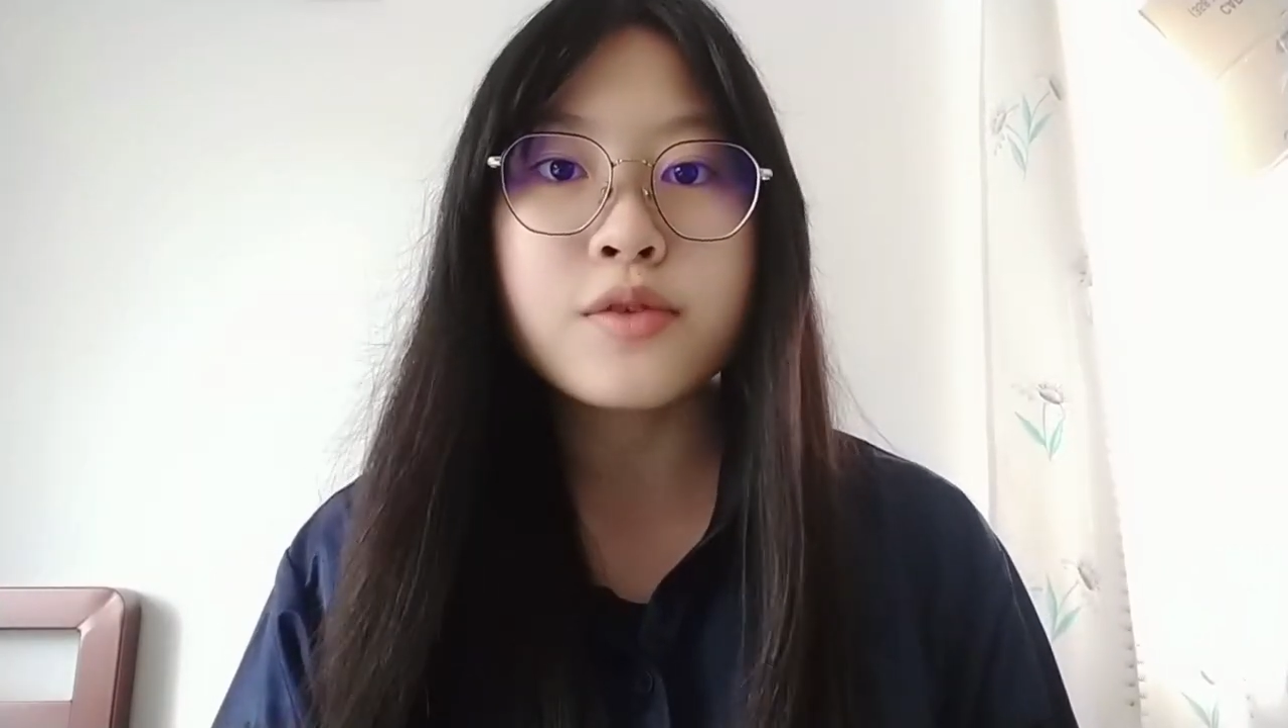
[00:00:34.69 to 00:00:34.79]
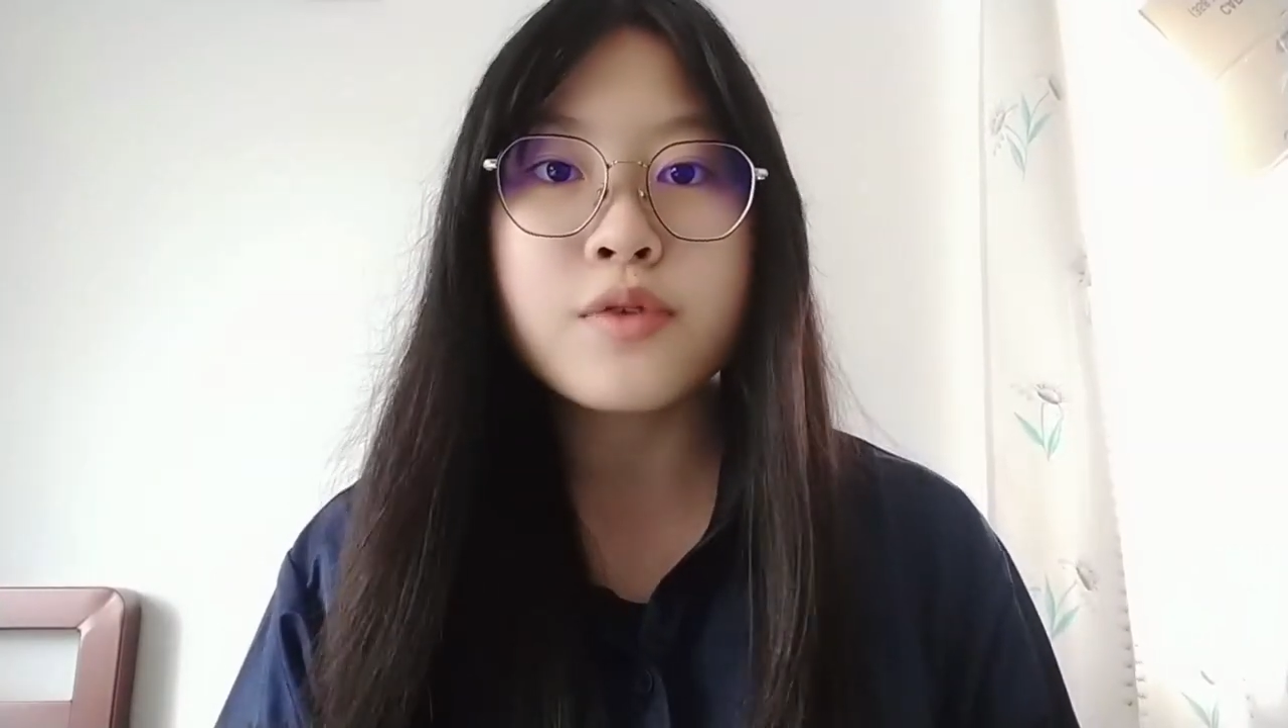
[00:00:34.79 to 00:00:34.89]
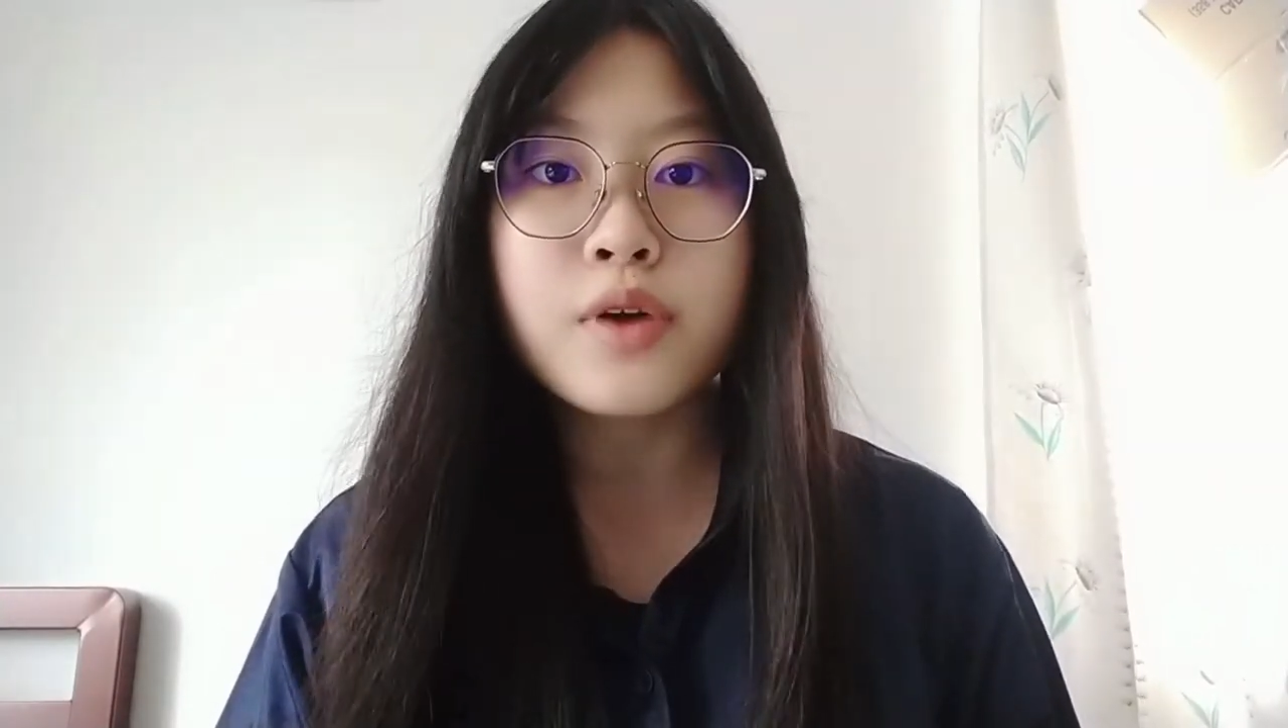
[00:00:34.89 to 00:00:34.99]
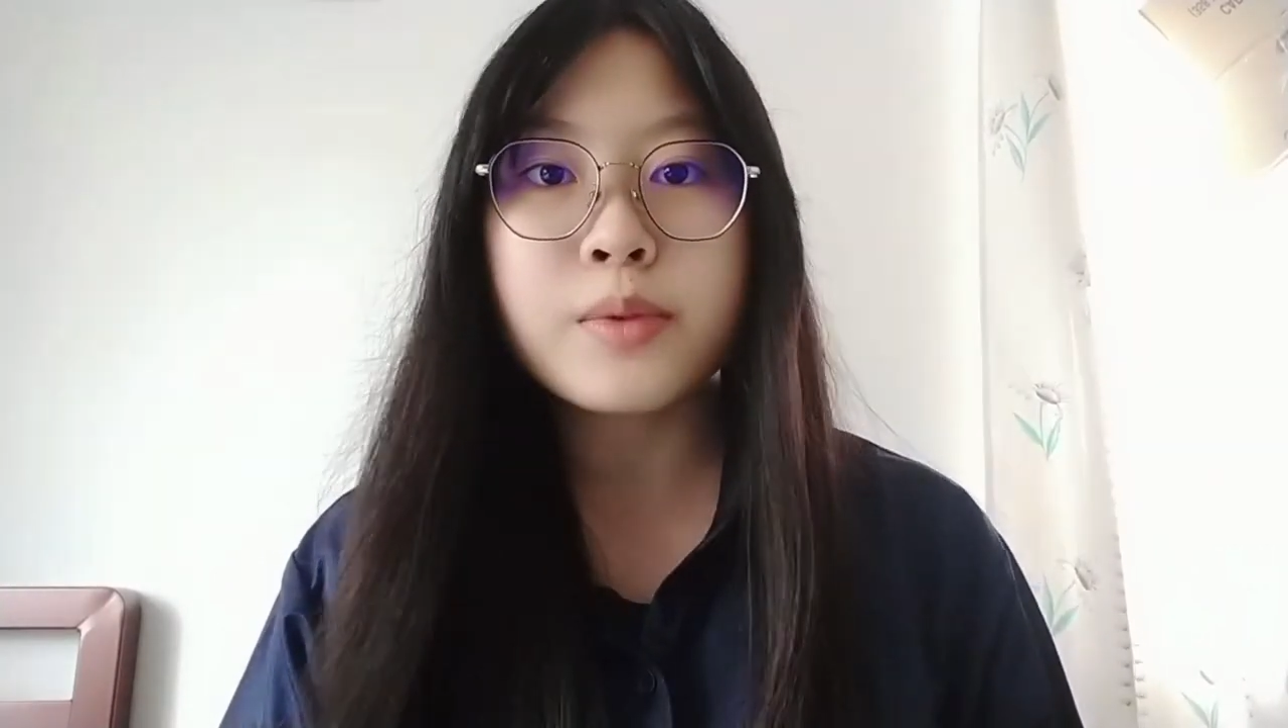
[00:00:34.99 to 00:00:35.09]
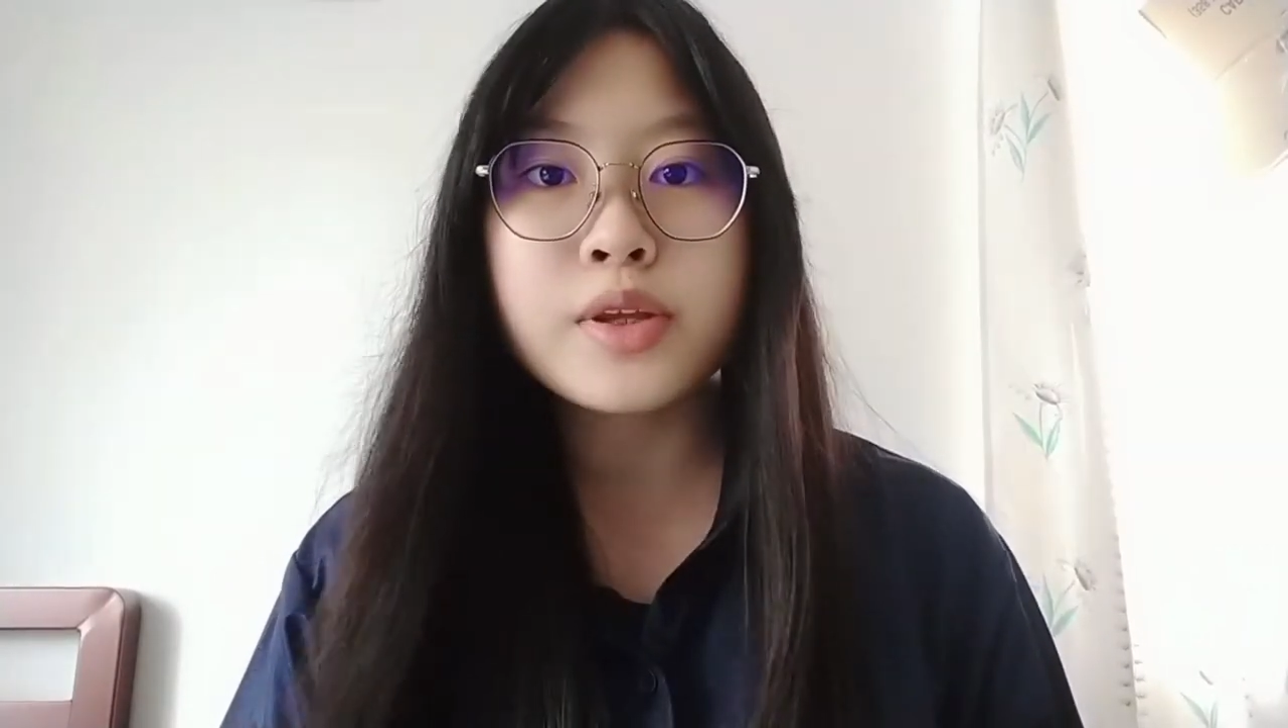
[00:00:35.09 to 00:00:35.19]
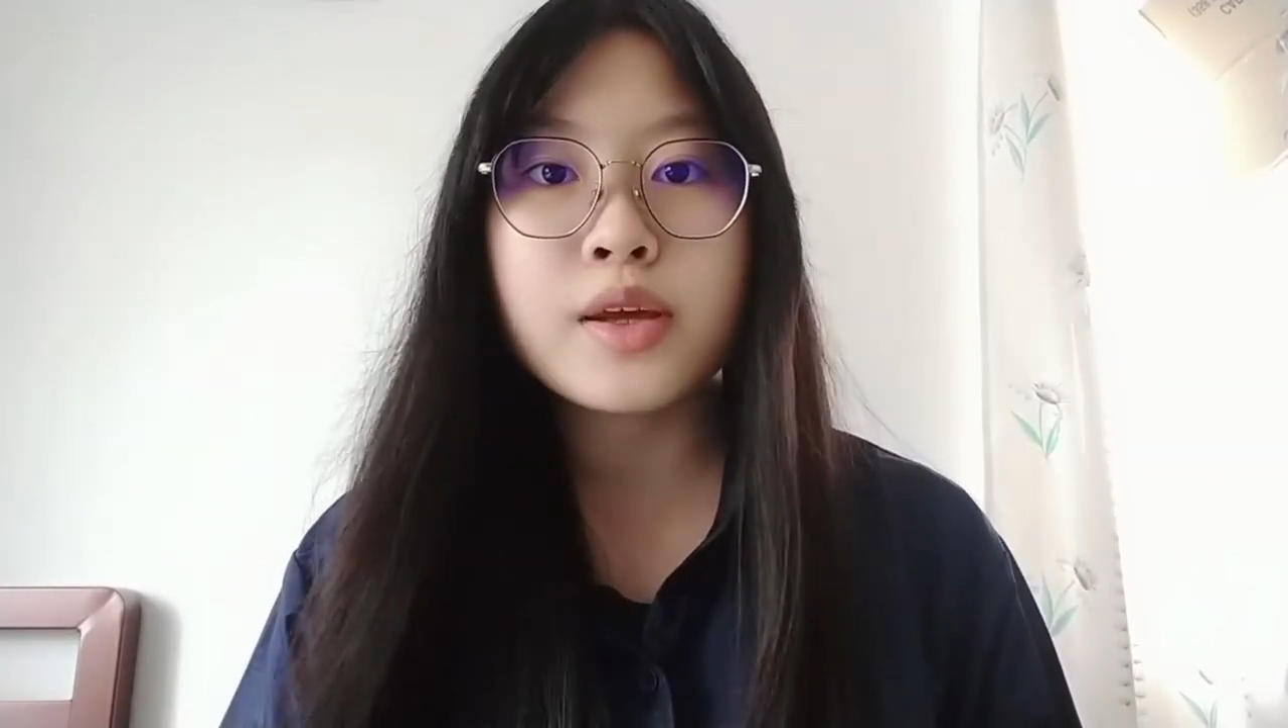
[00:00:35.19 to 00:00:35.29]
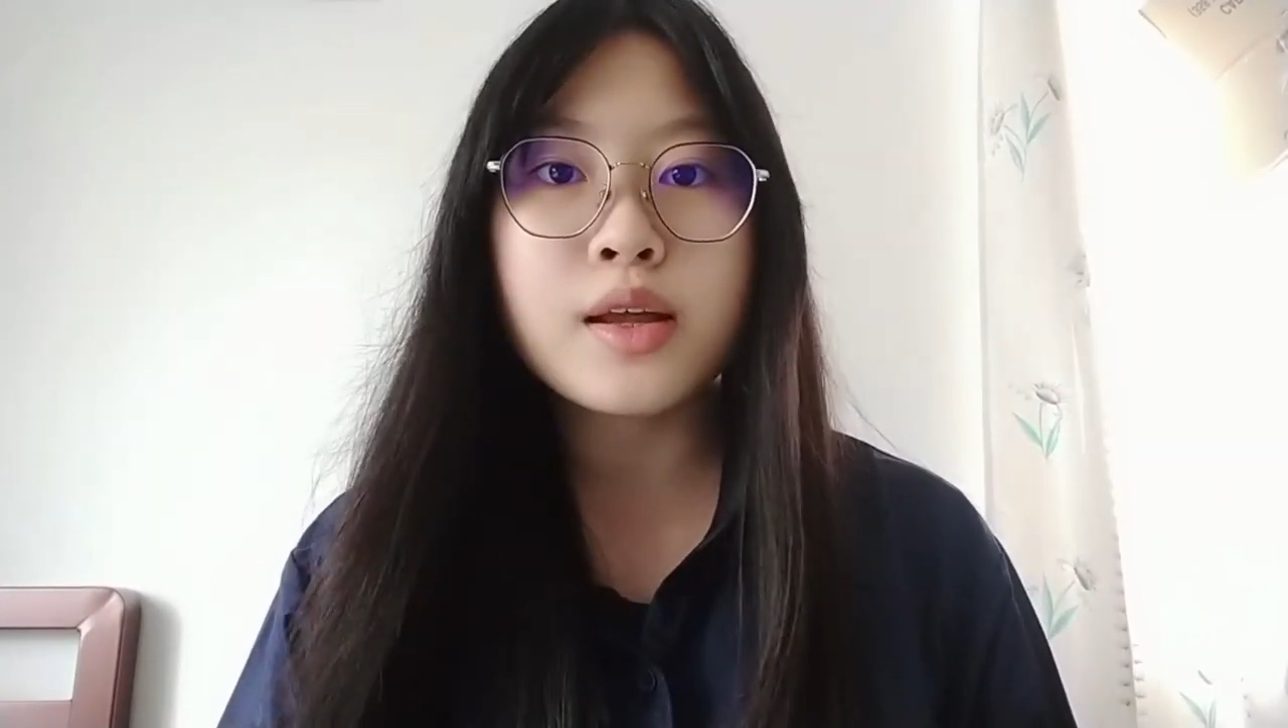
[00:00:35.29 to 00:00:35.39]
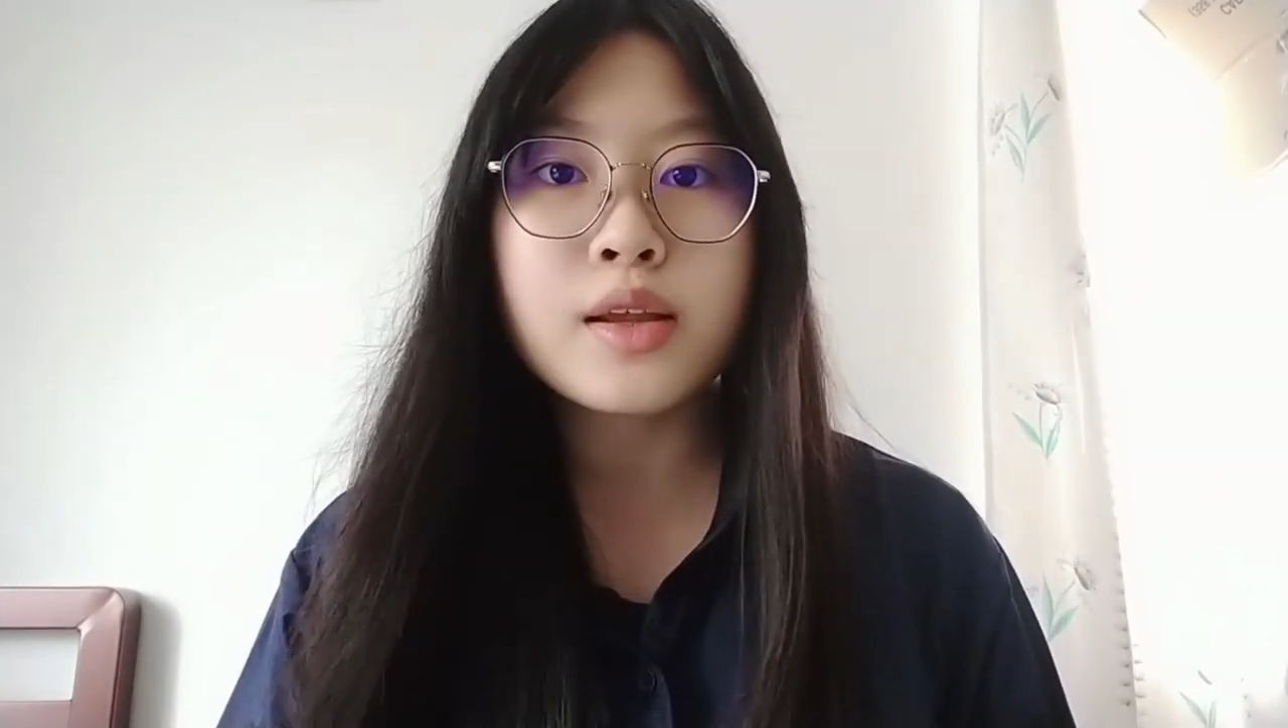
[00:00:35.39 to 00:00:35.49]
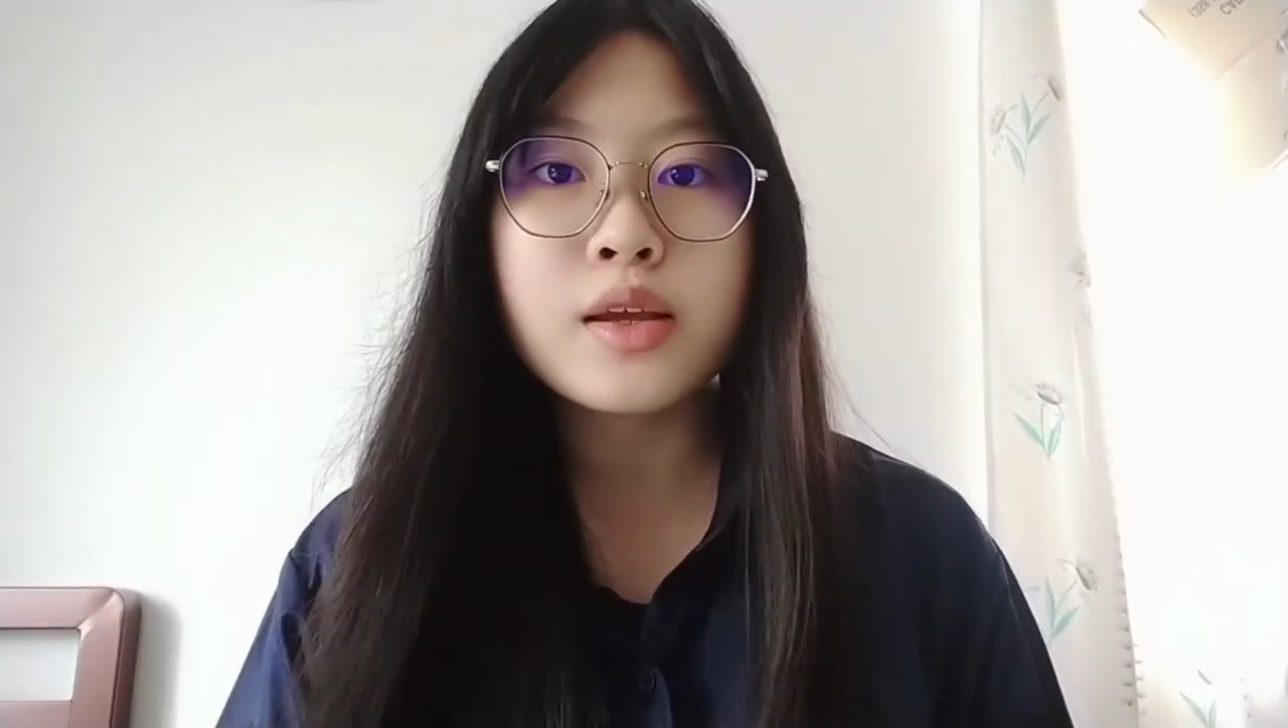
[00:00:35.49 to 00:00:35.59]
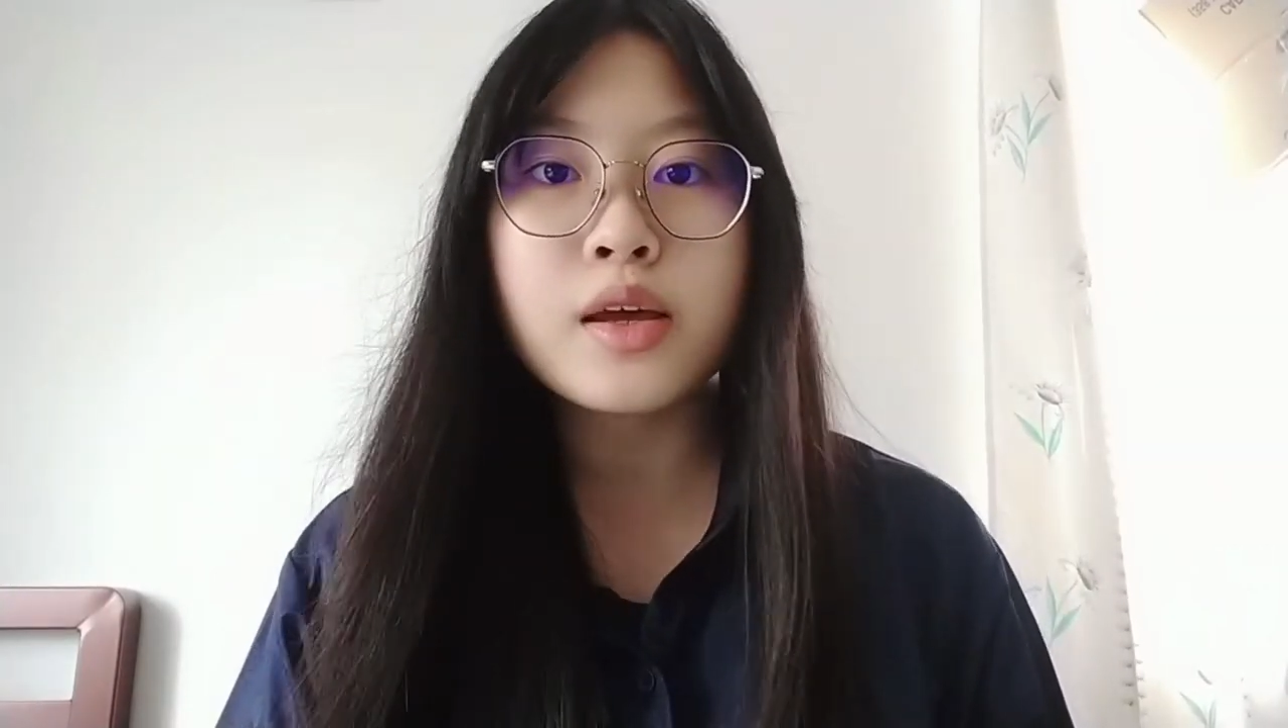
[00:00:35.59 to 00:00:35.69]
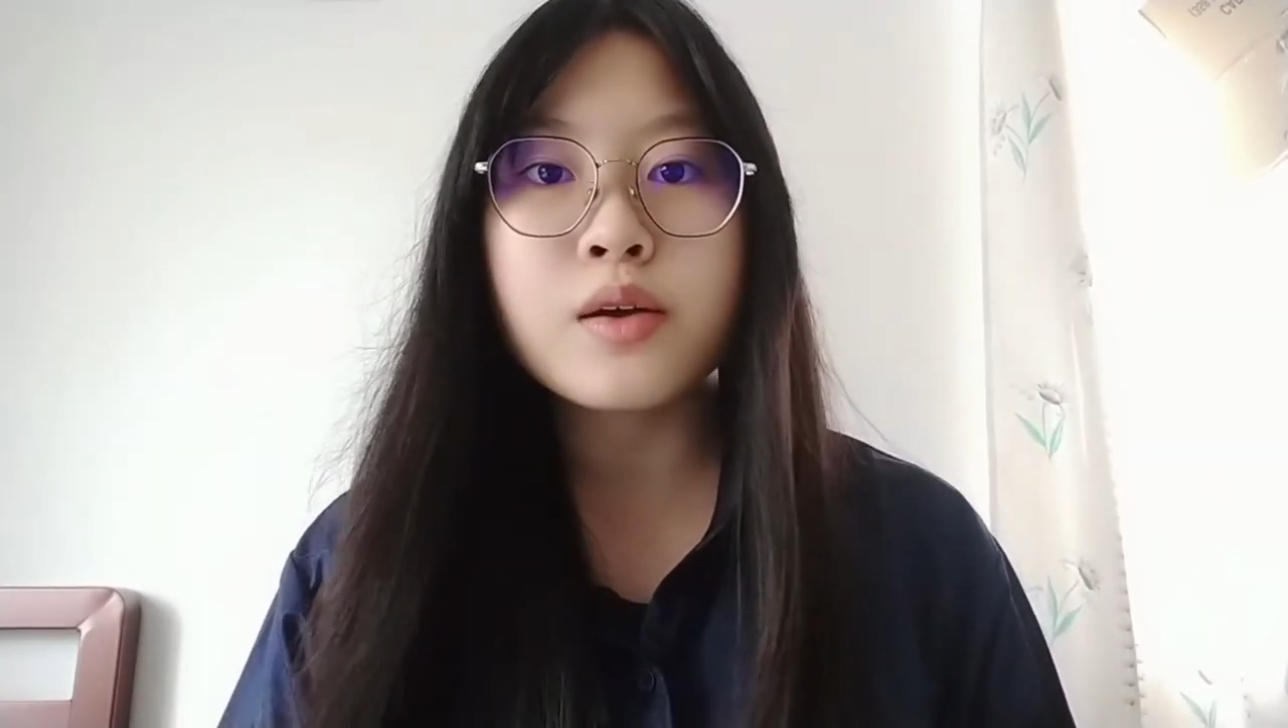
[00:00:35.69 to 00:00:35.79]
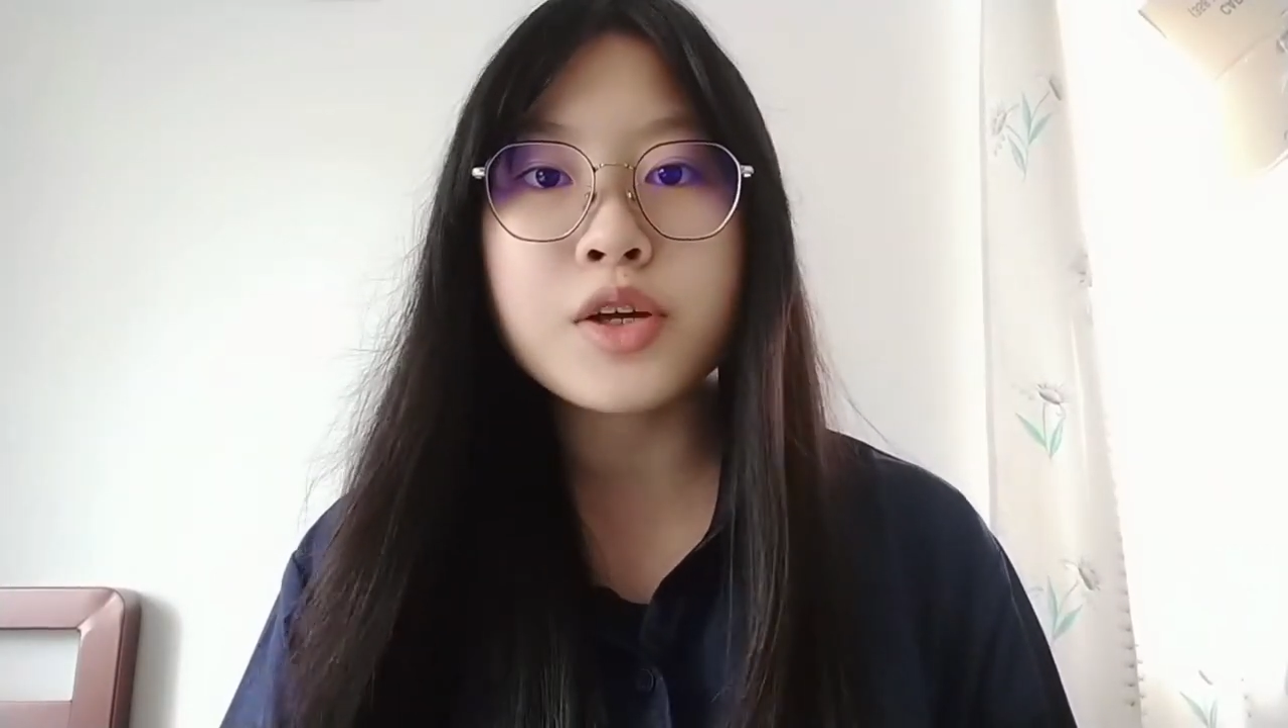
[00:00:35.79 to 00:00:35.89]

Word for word: has dramatically